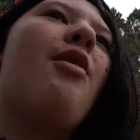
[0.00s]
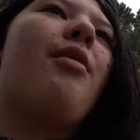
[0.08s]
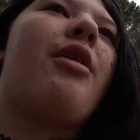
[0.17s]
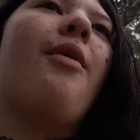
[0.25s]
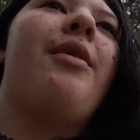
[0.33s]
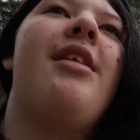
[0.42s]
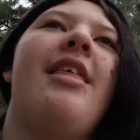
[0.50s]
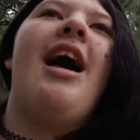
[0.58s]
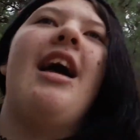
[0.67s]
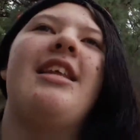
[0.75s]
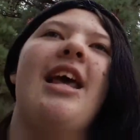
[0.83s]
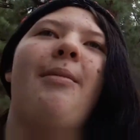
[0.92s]
We're going to
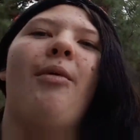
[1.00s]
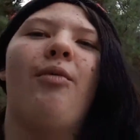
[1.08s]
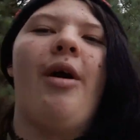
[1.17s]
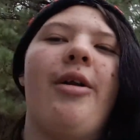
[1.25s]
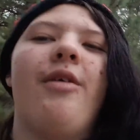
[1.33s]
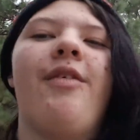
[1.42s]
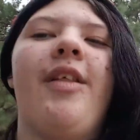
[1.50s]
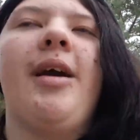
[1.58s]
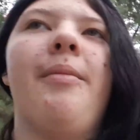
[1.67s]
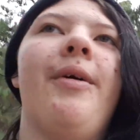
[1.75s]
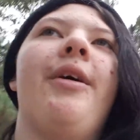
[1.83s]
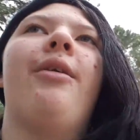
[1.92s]
that table right over
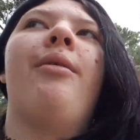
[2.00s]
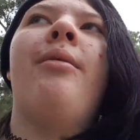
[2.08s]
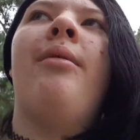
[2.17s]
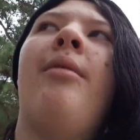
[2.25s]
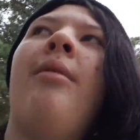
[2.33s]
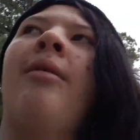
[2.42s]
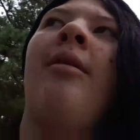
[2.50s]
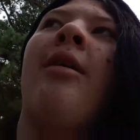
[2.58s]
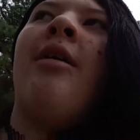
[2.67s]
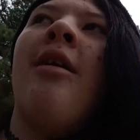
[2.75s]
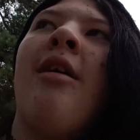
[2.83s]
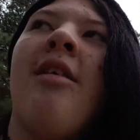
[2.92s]
there, bro.
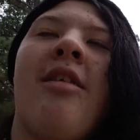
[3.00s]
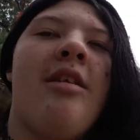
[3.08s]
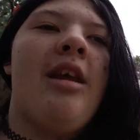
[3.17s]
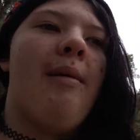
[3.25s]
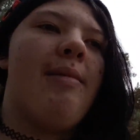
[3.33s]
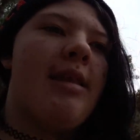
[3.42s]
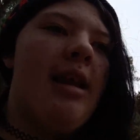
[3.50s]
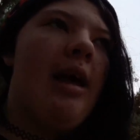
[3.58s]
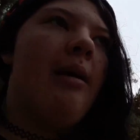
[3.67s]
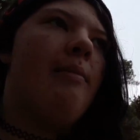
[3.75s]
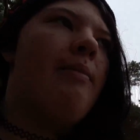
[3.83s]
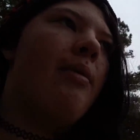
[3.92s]
Step,
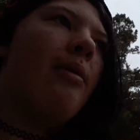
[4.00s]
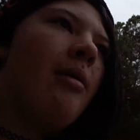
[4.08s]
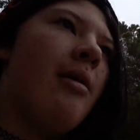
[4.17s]
step.